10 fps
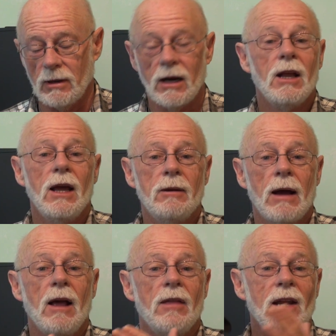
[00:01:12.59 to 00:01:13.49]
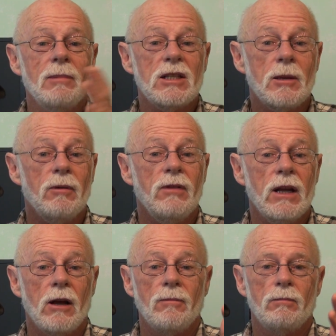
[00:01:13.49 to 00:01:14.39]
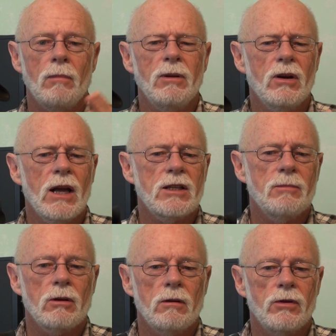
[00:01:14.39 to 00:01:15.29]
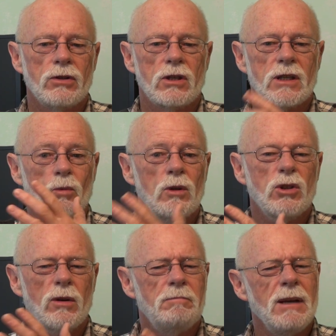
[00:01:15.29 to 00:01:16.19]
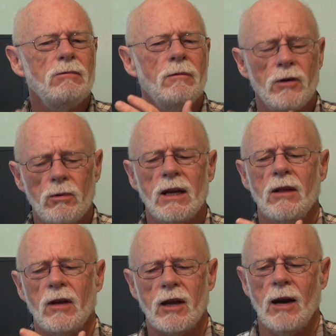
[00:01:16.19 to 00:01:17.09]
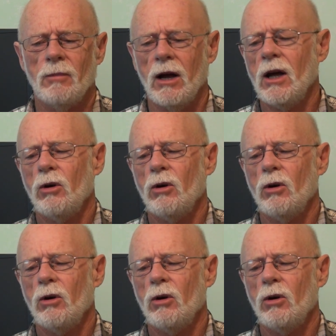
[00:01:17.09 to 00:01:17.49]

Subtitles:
But anyway, that'll be a separate video, probably on RC Model Reviews, because I will sort of be reviewing the camera.